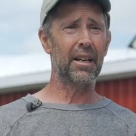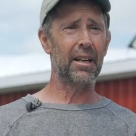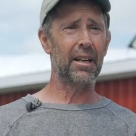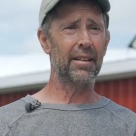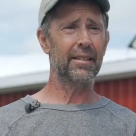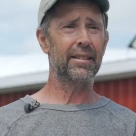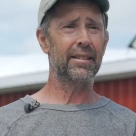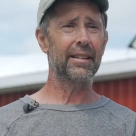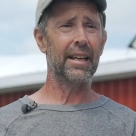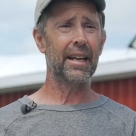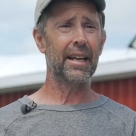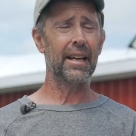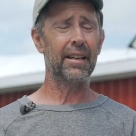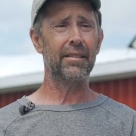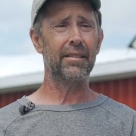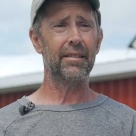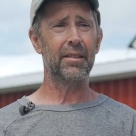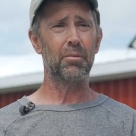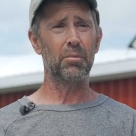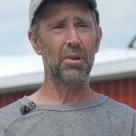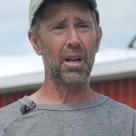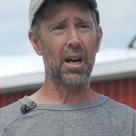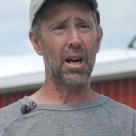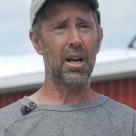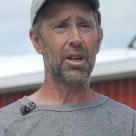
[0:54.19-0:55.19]
NRCS,
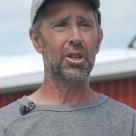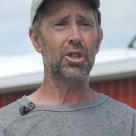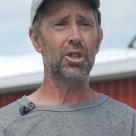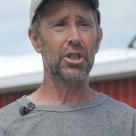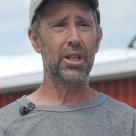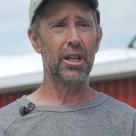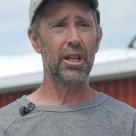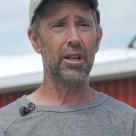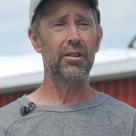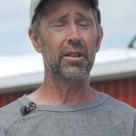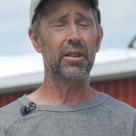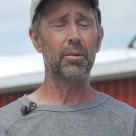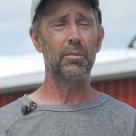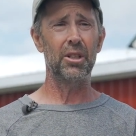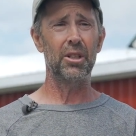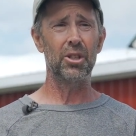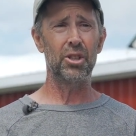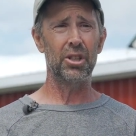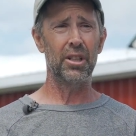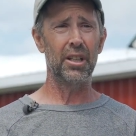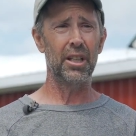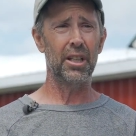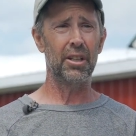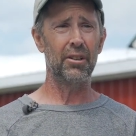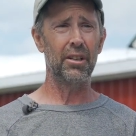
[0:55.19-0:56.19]
some cost share, some
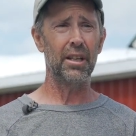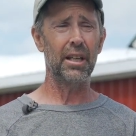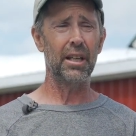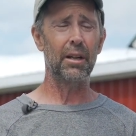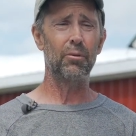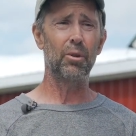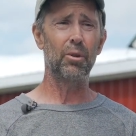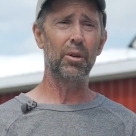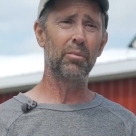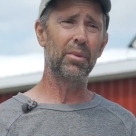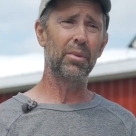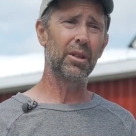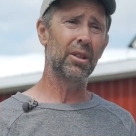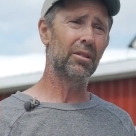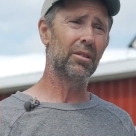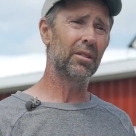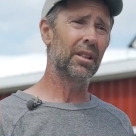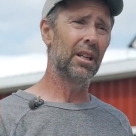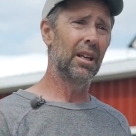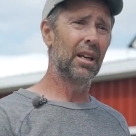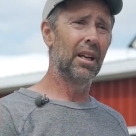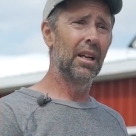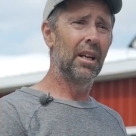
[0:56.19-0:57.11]
engineering, and we built